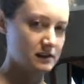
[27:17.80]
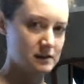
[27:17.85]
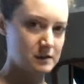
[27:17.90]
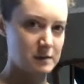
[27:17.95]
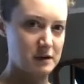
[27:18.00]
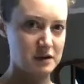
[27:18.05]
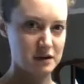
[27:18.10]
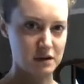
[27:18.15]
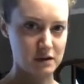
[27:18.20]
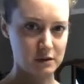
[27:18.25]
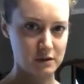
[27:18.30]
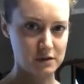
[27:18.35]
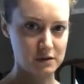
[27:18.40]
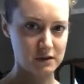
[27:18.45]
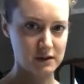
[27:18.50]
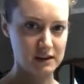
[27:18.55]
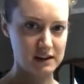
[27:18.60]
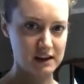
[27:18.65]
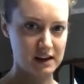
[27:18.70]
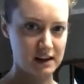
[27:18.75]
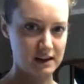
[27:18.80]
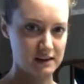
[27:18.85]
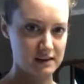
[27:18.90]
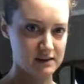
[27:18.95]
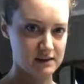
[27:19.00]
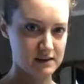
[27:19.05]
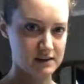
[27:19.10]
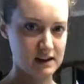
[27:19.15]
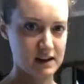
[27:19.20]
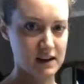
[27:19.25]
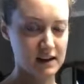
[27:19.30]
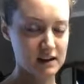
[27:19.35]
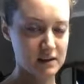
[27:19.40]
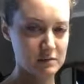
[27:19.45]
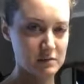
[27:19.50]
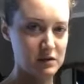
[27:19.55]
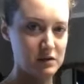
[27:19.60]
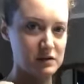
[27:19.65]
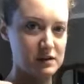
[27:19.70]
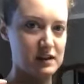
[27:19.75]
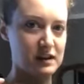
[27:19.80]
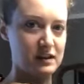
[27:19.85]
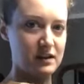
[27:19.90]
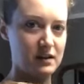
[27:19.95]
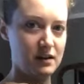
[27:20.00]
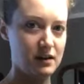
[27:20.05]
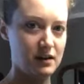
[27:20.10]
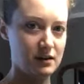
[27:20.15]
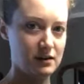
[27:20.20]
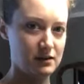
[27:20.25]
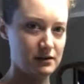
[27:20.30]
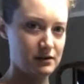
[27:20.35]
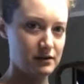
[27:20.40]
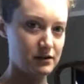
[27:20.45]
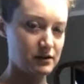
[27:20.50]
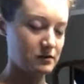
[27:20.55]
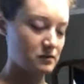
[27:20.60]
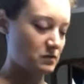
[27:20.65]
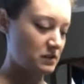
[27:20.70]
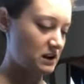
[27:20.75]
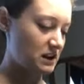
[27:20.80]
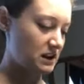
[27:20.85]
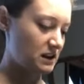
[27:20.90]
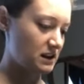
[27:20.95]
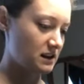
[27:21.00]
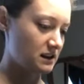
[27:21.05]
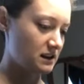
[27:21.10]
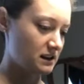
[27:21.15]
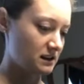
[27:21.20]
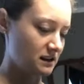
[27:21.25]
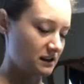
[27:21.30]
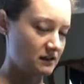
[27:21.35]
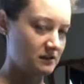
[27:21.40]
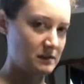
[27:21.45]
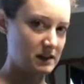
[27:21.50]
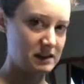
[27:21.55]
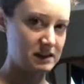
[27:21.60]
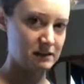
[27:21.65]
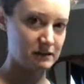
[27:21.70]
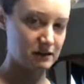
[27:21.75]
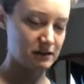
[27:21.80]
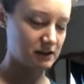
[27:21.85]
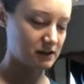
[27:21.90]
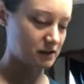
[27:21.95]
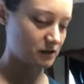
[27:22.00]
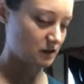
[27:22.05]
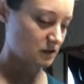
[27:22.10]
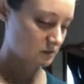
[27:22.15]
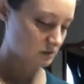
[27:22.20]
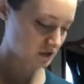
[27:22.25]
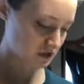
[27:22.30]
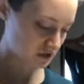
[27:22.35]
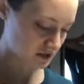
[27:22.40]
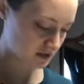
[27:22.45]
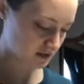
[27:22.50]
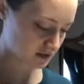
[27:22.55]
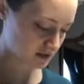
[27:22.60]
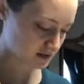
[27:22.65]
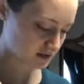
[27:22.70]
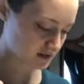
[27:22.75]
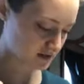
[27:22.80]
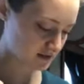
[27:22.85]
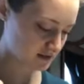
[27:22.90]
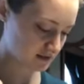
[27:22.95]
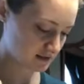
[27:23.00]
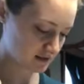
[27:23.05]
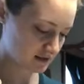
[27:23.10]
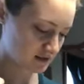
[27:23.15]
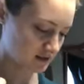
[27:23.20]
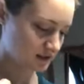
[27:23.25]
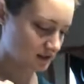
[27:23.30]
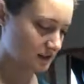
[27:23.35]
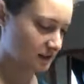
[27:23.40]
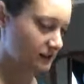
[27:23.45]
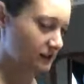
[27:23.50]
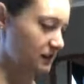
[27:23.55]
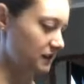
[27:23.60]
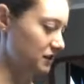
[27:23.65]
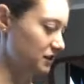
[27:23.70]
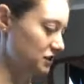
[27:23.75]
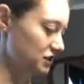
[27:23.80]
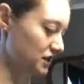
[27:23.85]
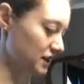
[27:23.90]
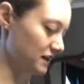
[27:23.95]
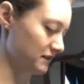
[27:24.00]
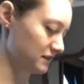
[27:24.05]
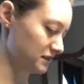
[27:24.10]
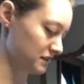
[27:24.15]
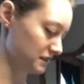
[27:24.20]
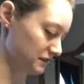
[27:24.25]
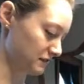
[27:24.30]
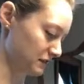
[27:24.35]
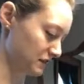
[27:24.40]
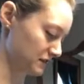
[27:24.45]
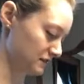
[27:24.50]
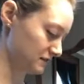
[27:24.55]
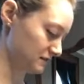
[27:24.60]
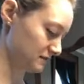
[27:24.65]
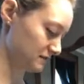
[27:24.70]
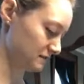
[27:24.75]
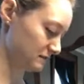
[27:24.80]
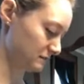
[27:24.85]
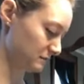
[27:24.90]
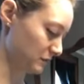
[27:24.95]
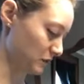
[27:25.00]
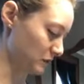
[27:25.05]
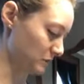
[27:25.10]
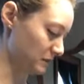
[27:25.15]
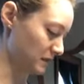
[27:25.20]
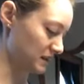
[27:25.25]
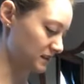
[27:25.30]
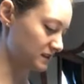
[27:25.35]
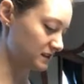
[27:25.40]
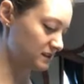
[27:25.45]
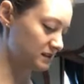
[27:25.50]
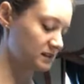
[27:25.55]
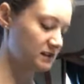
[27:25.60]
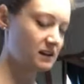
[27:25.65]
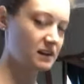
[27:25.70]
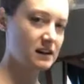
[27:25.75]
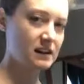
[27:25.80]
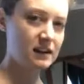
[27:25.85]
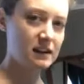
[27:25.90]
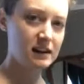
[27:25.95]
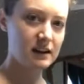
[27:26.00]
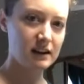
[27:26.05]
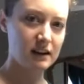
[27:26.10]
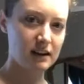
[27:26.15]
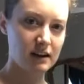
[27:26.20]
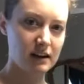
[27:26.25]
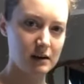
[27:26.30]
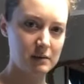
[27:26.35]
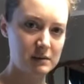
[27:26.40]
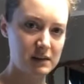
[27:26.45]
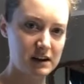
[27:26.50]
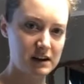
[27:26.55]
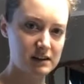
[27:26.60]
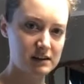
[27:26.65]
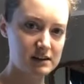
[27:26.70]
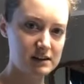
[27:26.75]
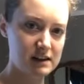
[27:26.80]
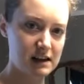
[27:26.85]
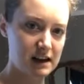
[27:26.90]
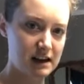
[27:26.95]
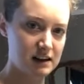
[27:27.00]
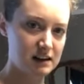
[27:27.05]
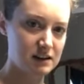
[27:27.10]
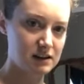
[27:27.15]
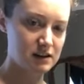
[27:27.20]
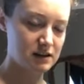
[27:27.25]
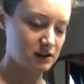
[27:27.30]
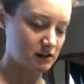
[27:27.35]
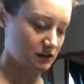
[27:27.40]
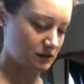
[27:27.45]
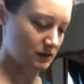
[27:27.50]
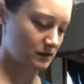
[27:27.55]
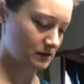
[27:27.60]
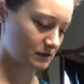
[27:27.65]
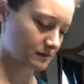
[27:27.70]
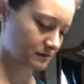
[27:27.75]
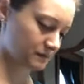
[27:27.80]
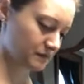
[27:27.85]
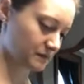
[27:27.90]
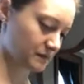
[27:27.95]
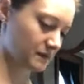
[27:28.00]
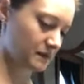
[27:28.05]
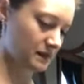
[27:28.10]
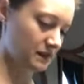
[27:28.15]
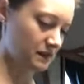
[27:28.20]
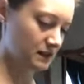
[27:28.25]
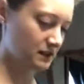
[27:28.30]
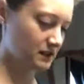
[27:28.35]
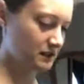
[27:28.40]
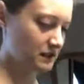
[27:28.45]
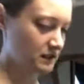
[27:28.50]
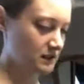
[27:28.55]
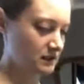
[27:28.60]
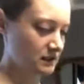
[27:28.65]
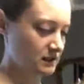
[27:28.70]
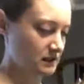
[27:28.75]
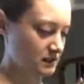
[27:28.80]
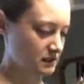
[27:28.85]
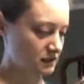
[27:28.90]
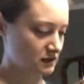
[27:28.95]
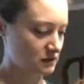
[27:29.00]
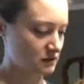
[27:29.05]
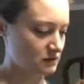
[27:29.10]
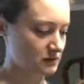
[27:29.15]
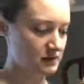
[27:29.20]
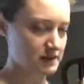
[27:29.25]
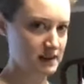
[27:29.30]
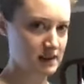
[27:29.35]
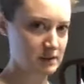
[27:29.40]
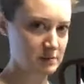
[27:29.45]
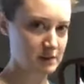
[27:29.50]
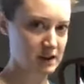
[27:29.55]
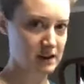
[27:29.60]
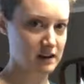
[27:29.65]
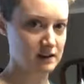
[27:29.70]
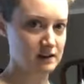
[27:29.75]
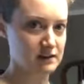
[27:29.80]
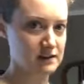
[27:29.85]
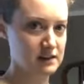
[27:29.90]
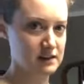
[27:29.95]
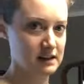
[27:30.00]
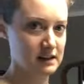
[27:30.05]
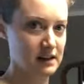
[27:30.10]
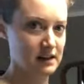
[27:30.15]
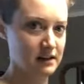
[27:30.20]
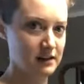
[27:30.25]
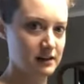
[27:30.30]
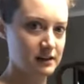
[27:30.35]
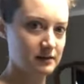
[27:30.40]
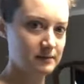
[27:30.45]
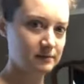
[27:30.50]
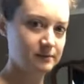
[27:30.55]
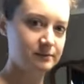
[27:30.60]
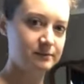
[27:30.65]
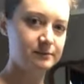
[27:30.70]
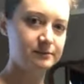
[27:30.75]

especially the ones with the tails, I end up using all 3 of my different sewing machines. So they each have a different purpose. The inside to sew these 2 side panels together,